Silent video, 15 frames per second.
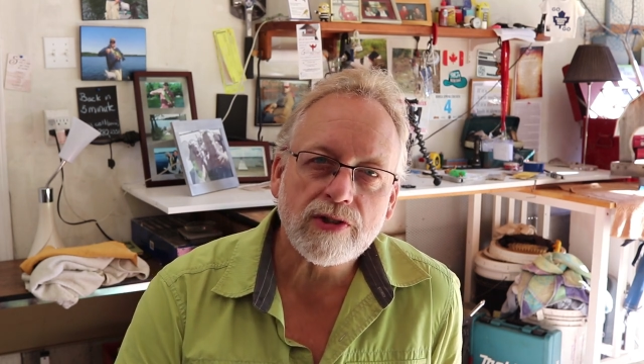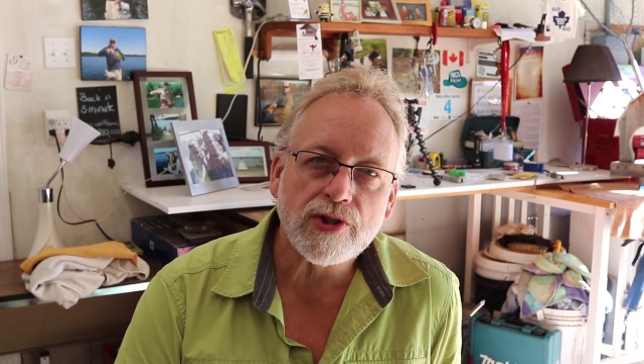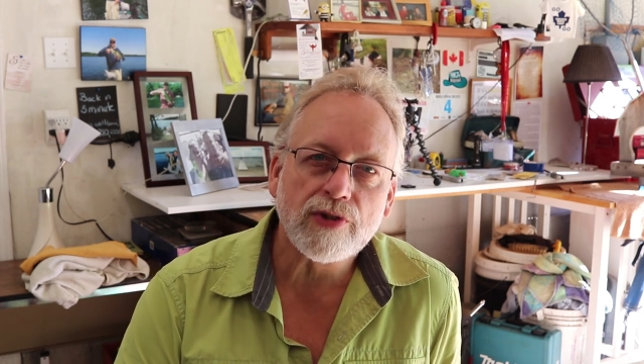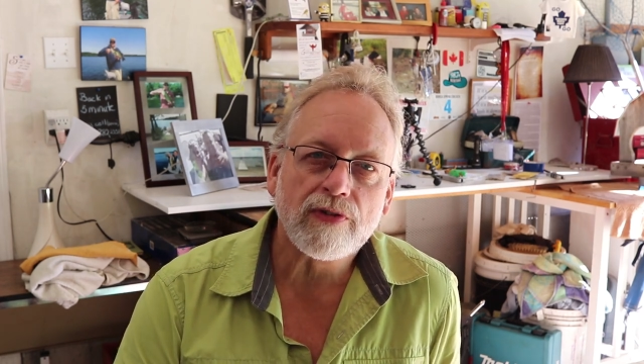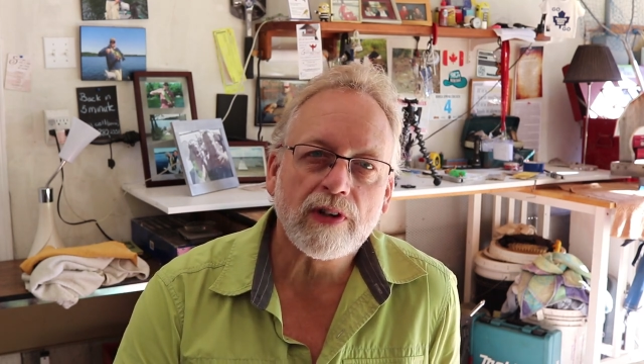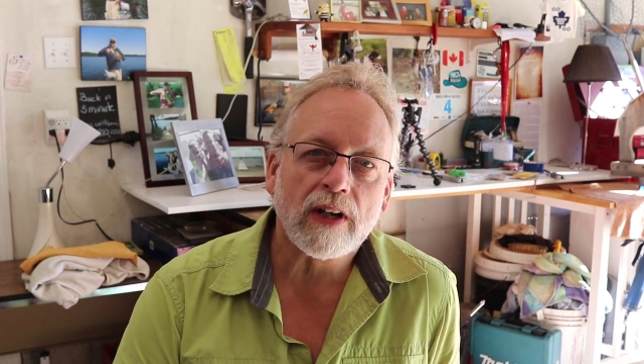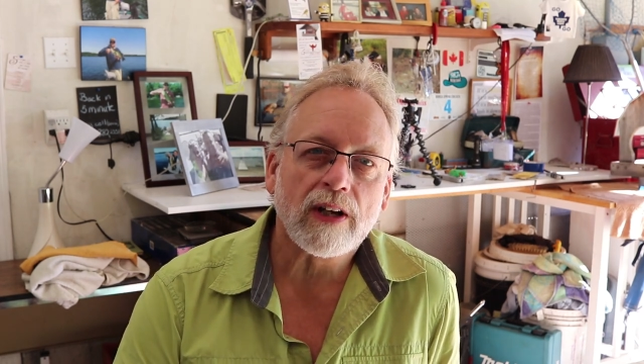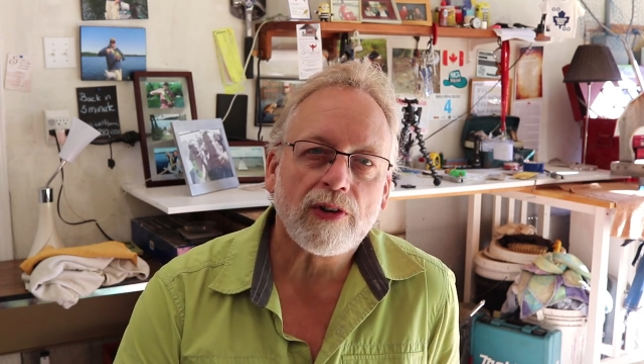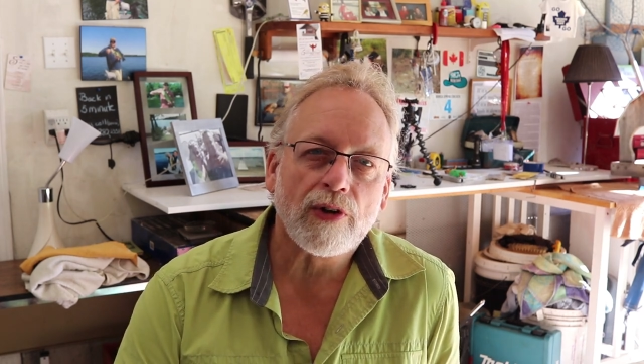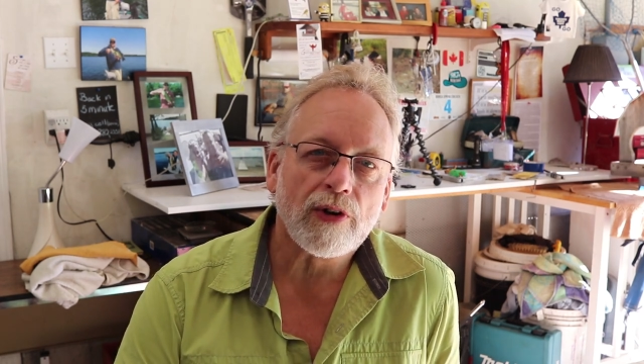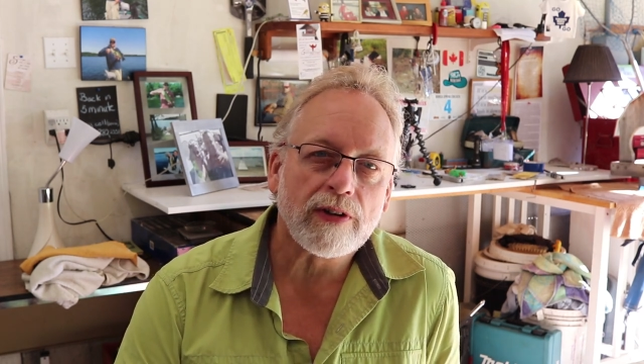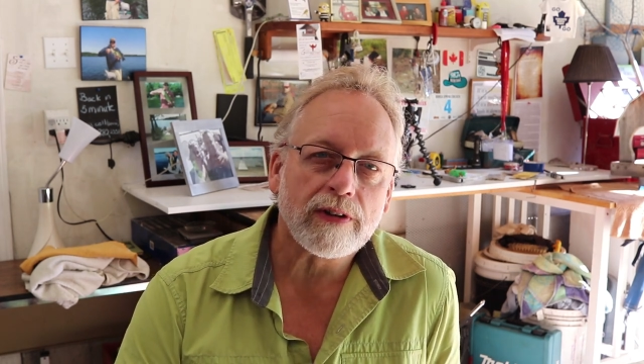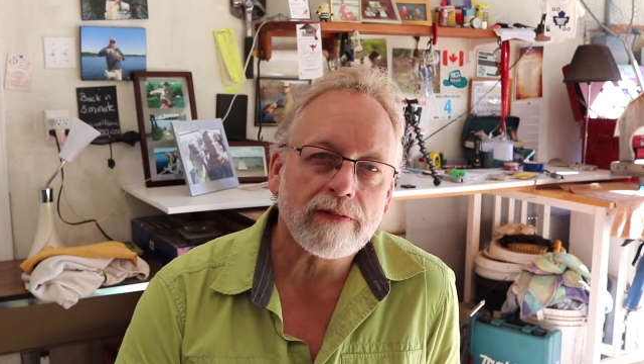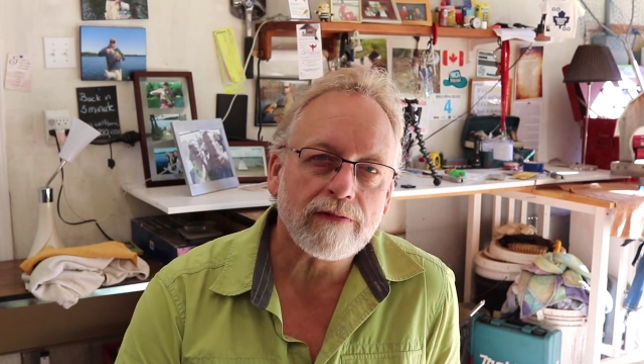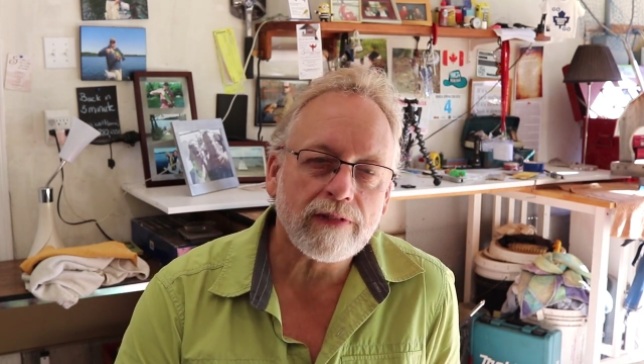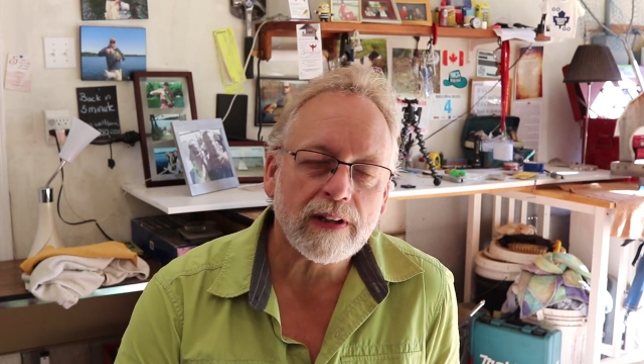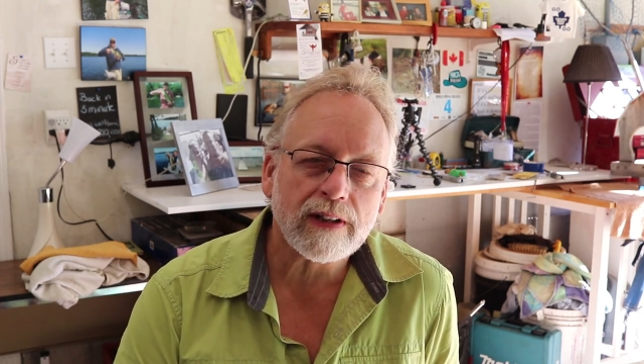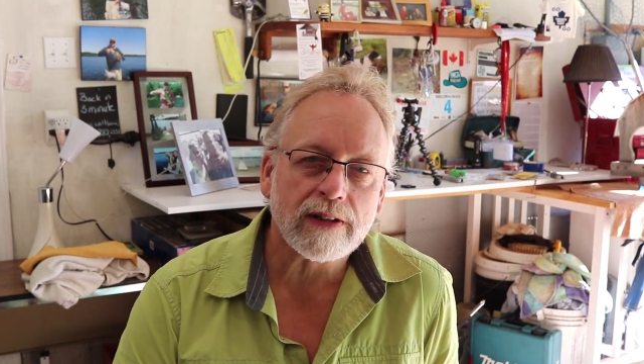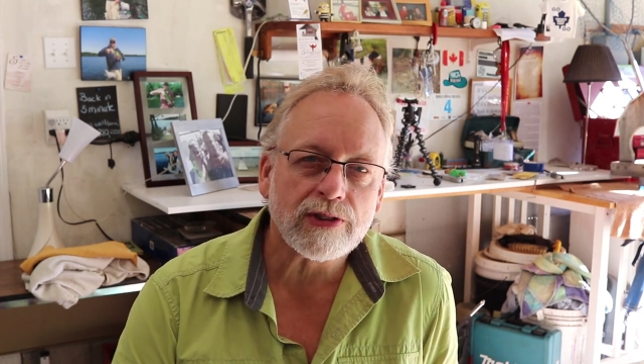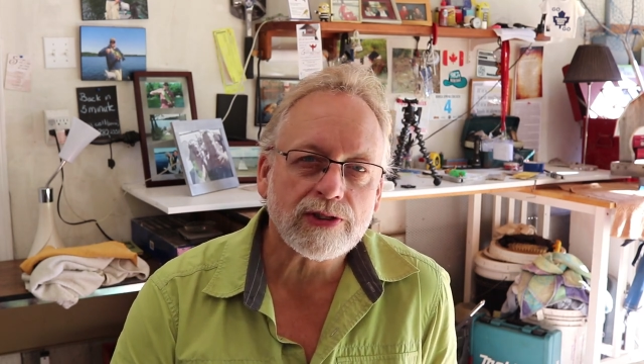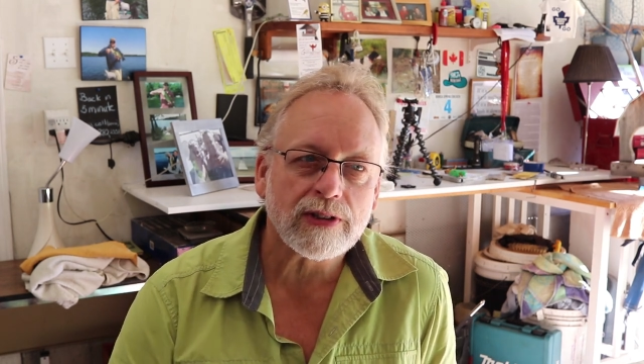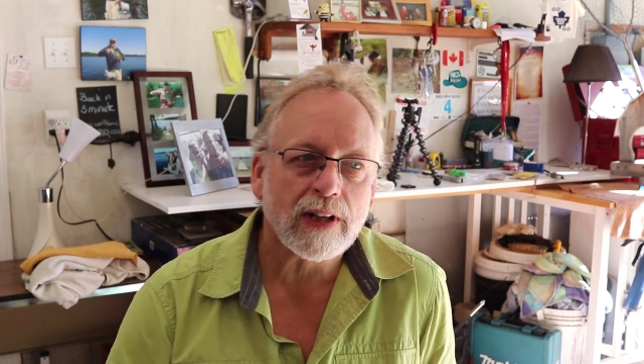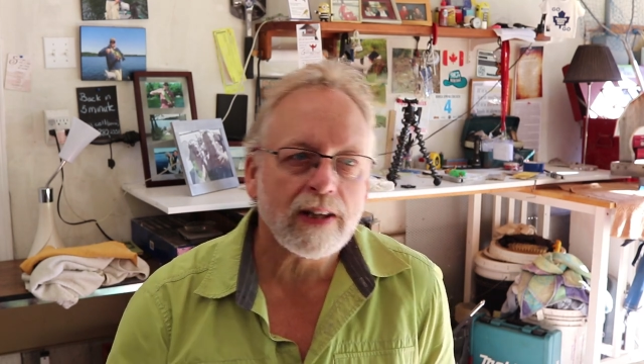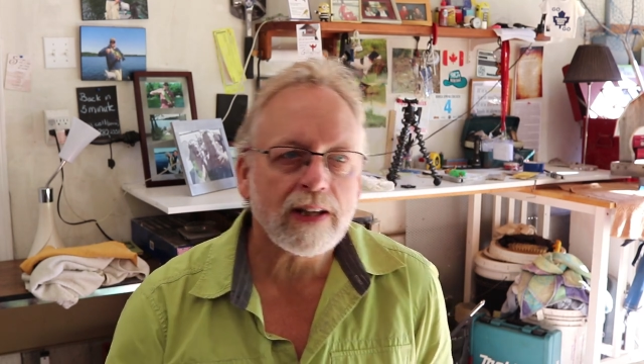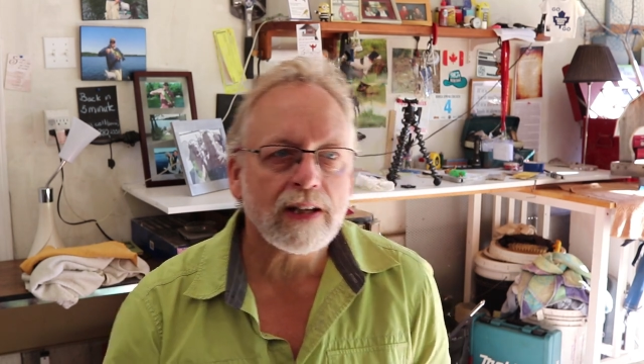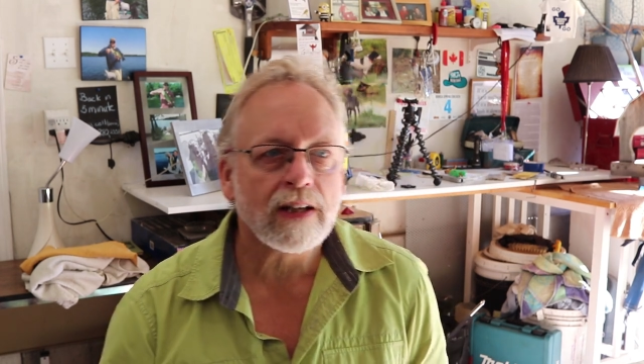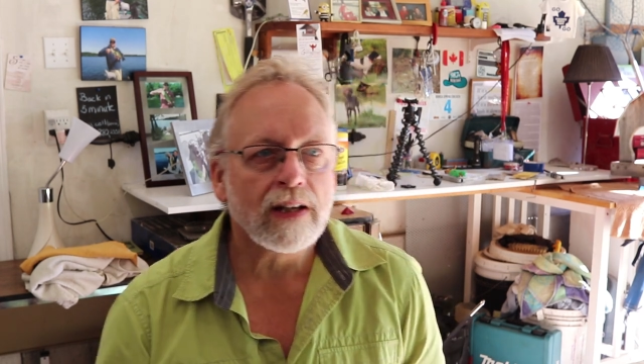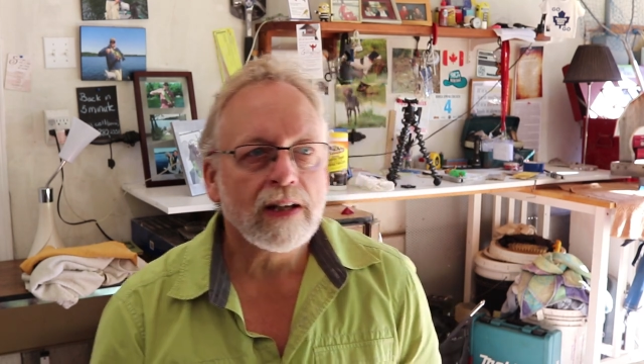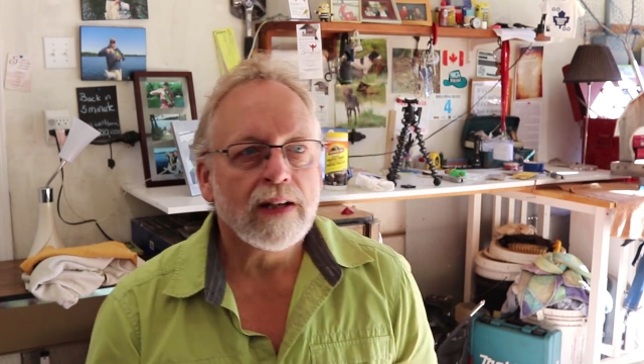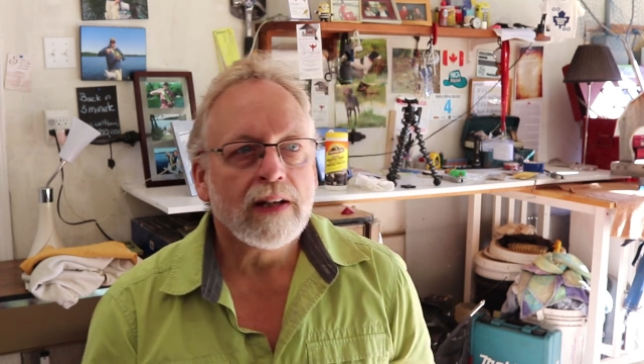juvenile northern flickers. And the
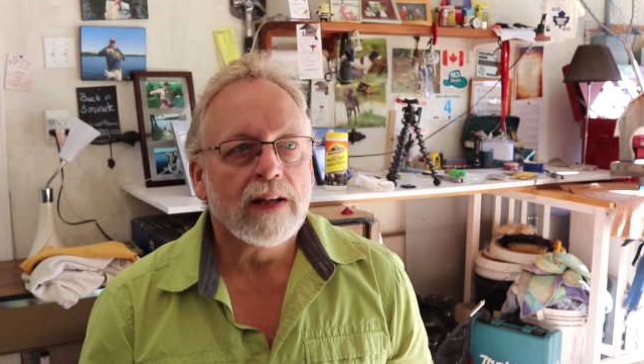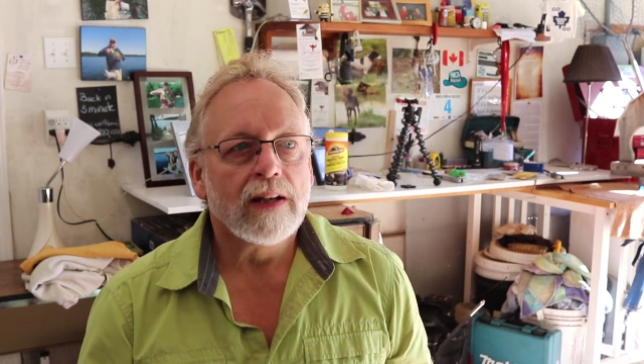thing